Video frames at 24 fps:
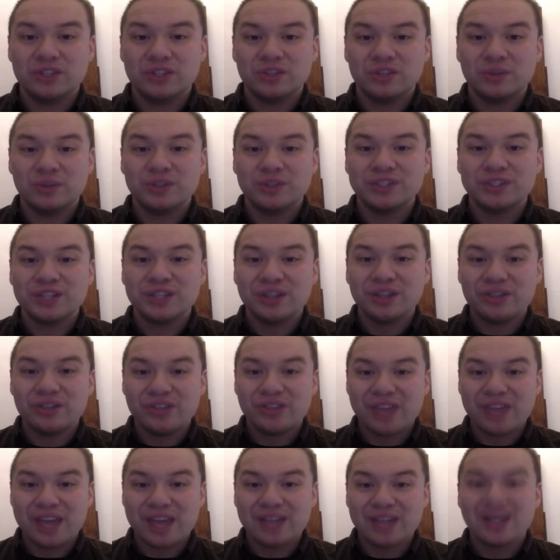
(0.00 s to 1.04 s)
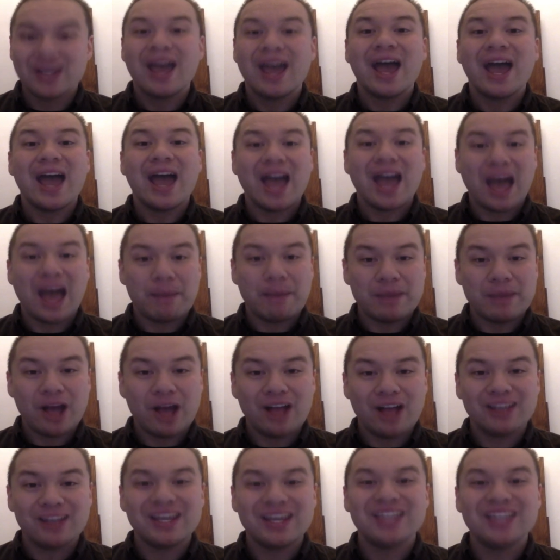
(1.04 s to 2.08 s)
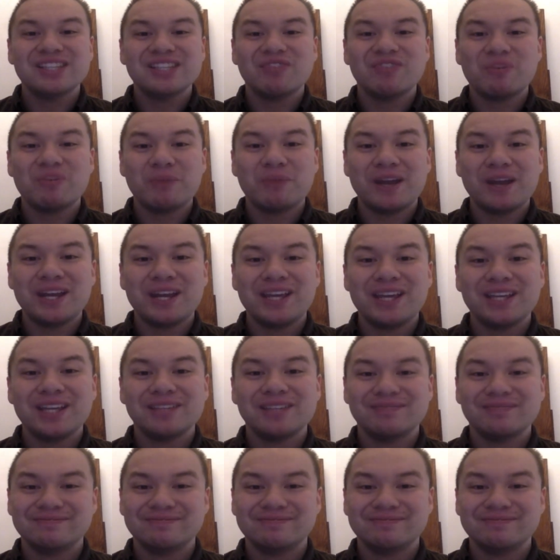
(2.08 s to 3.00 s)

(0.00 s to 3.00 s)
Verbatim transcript: So until then, happy holidays, everybody!